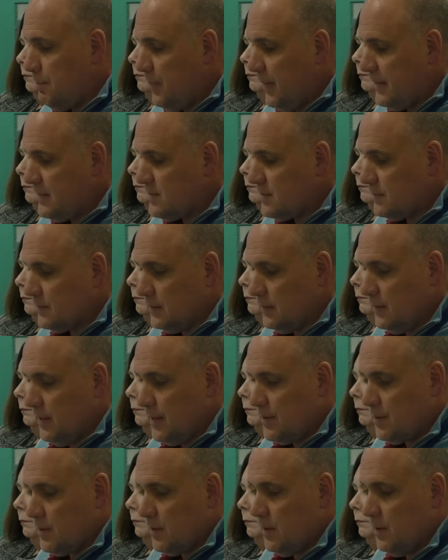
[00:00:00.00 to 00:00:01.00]
based on the
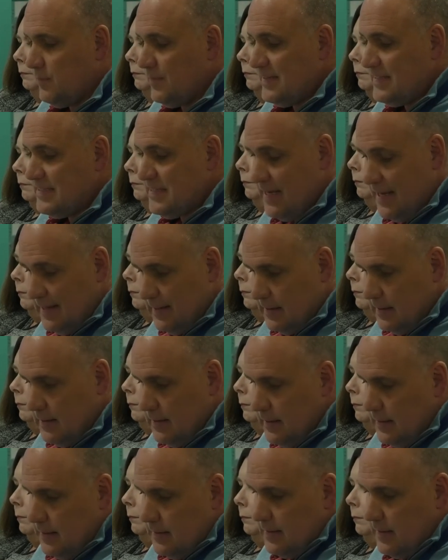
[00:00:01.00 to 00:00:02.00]
letter of intent
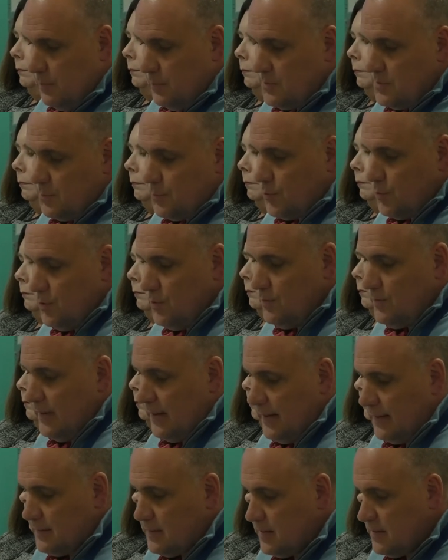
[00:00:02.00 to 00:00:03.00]
that was approved
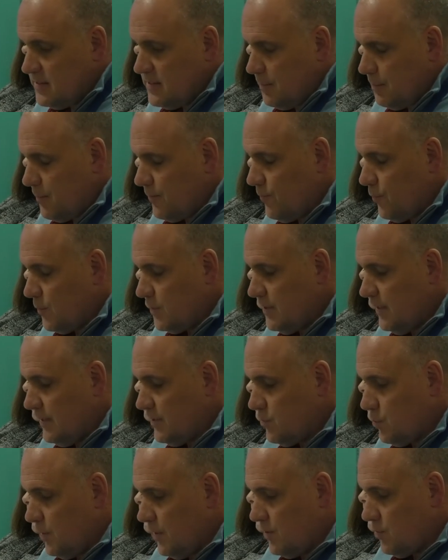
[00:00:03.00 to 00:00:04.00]
at the December 14,
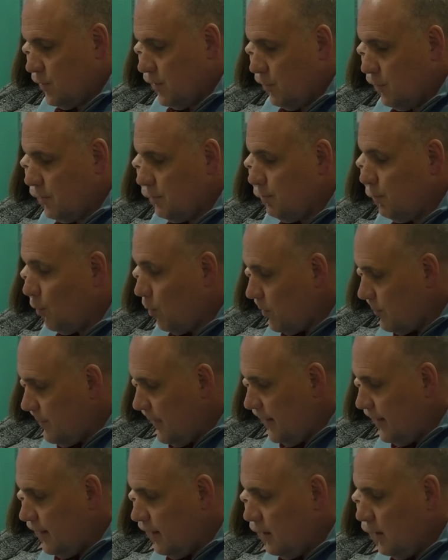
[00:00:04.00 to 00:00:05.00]
2021 board
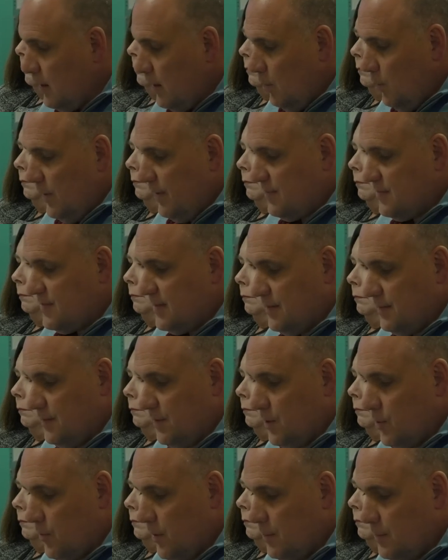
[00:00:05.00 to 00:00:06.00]
meeting. We have sent
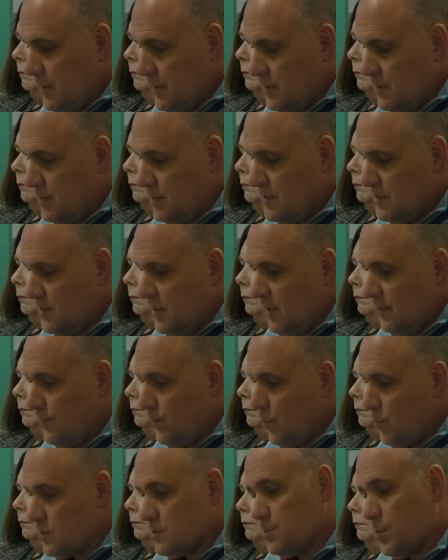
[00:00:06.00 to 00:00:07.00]
the agreement to the City of
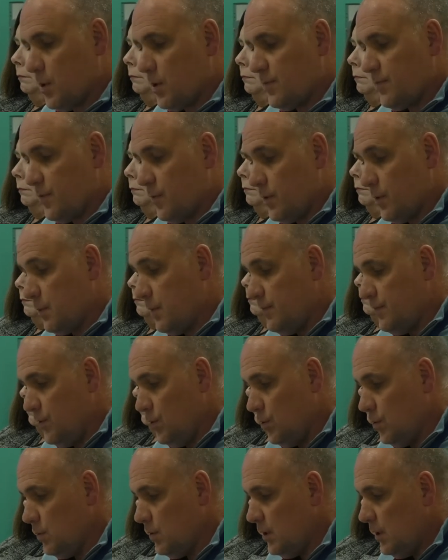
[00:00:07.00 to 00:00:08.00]
Forest Park for their
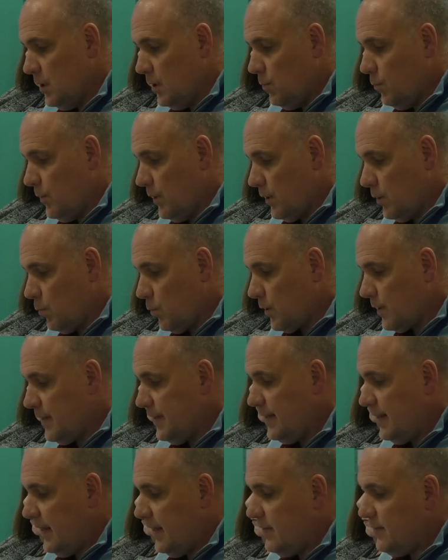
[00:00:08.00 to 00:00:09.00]
review. We are
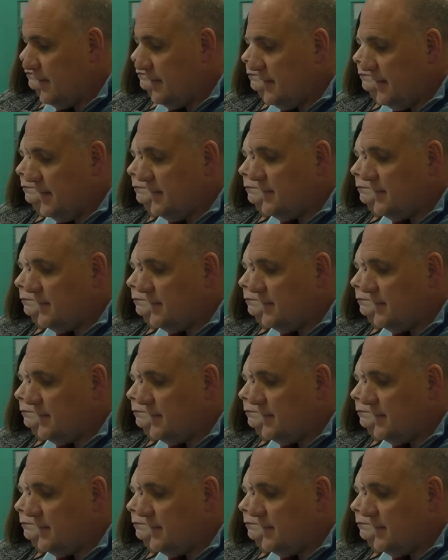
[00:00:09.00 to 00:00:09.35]
working to have the